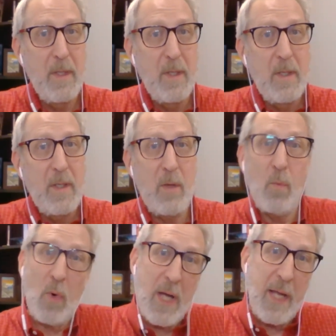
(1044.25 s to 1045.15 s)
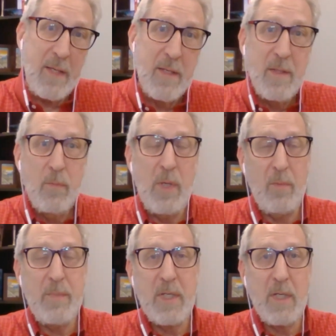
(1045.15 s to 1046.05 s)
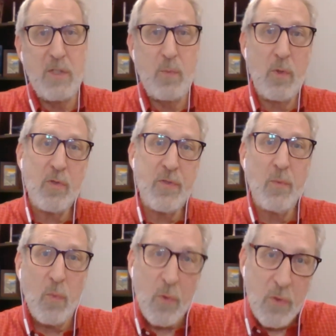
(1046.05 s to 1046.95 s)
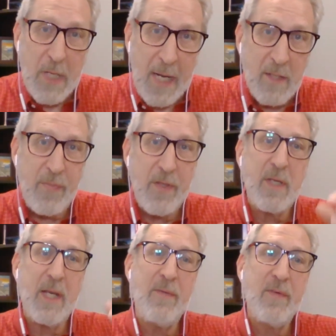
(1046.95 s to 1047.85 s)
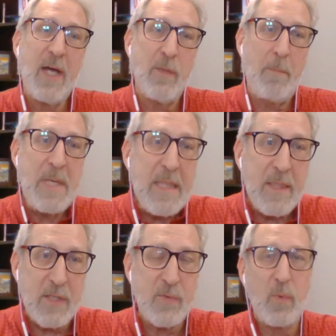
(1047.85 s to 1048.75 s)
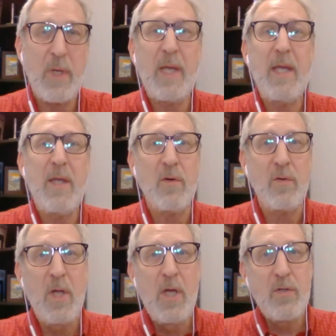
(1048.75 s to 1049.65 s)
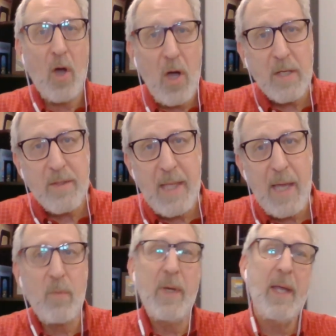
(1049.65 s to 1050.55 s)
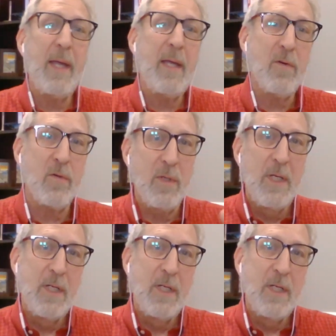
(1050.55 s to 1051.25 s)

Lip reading: Mm. And why? Well, because we're kind of thinking I've got to be this way or talk that way or